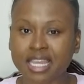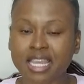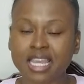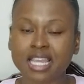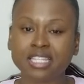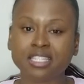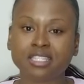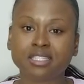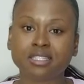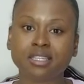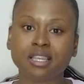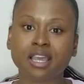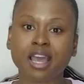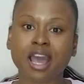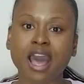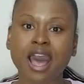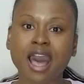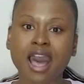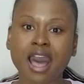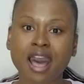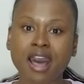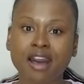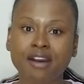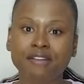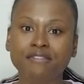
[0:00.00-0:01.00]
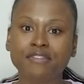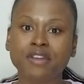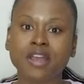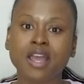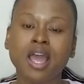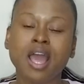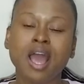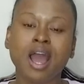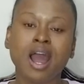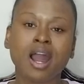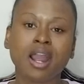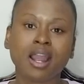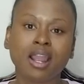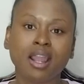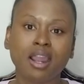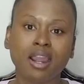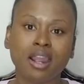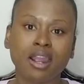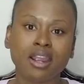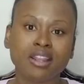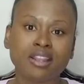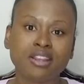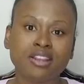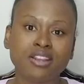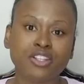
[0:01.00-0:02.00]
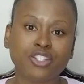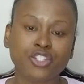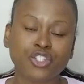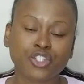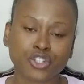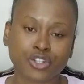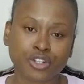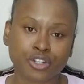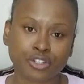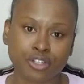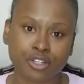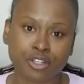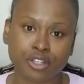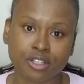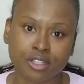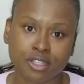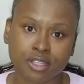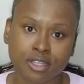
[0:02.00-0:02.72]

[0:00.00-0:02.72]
is to have a gardening journal.